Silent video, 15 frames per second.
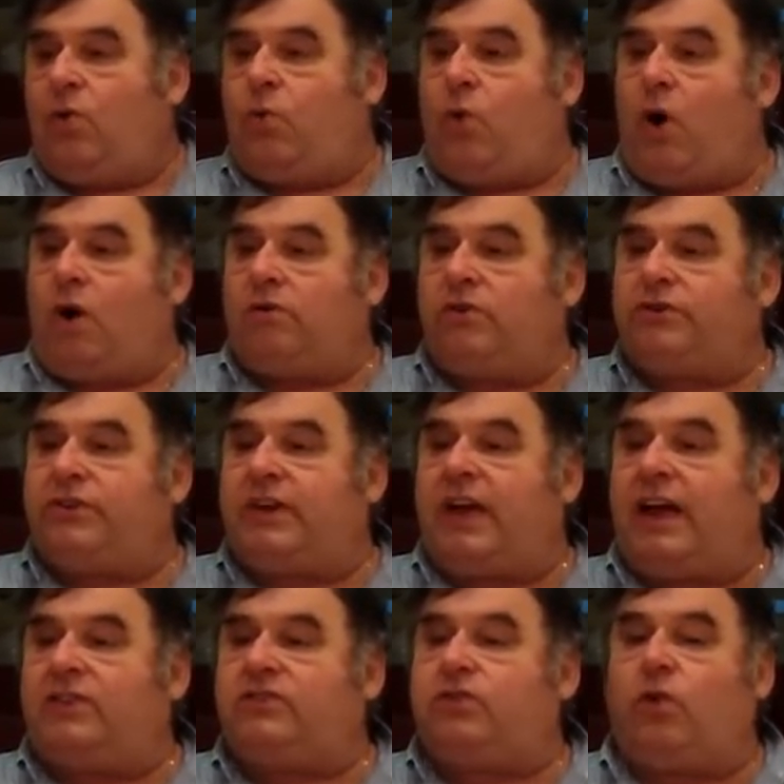quarrels
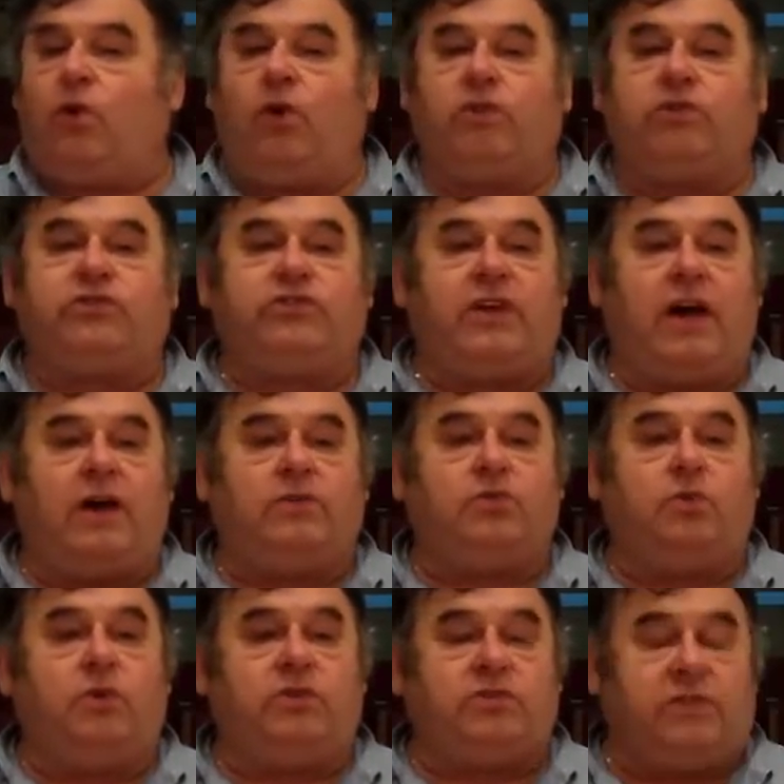against all
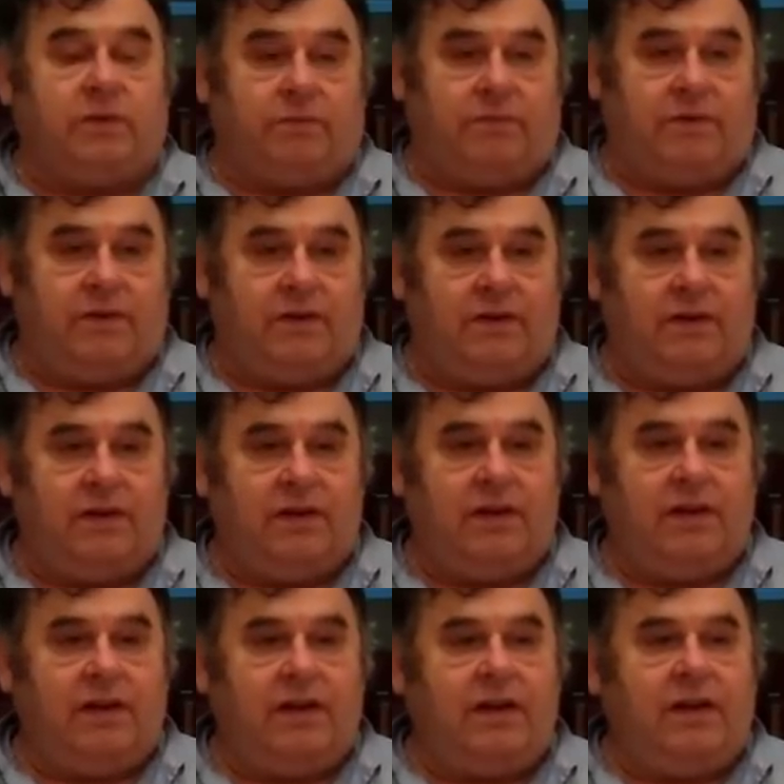sound wisdom.
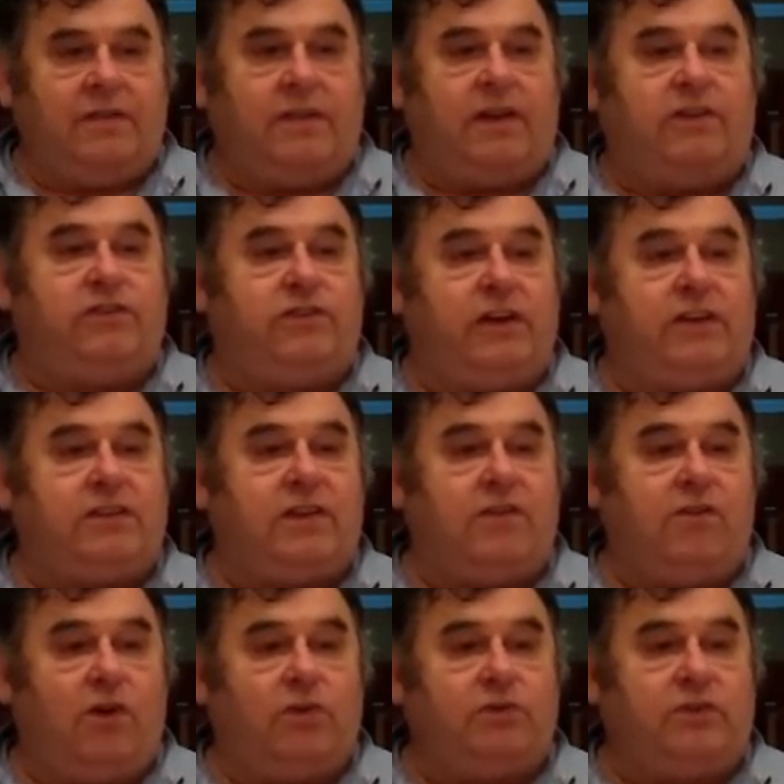They seek
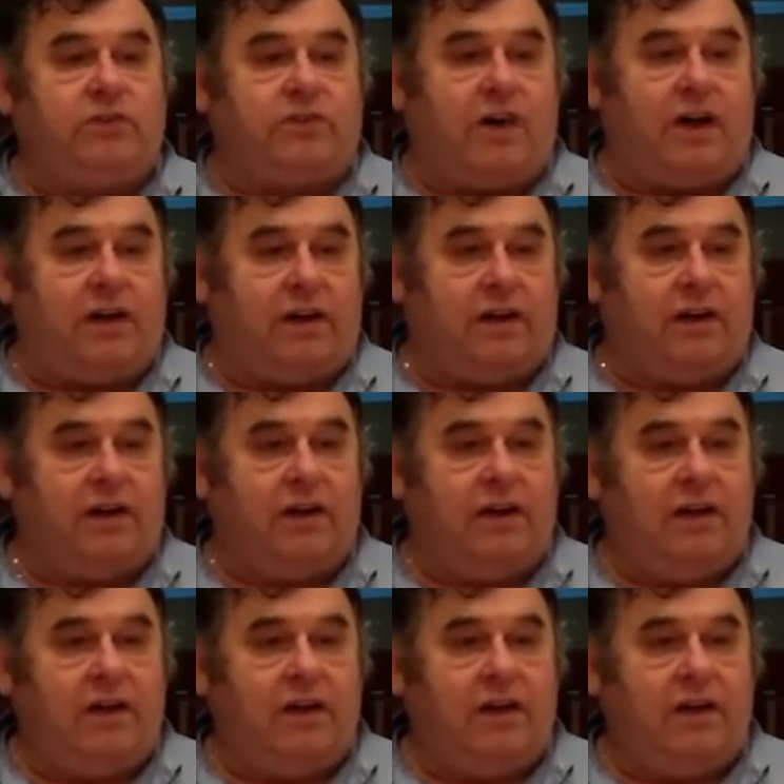their own desire.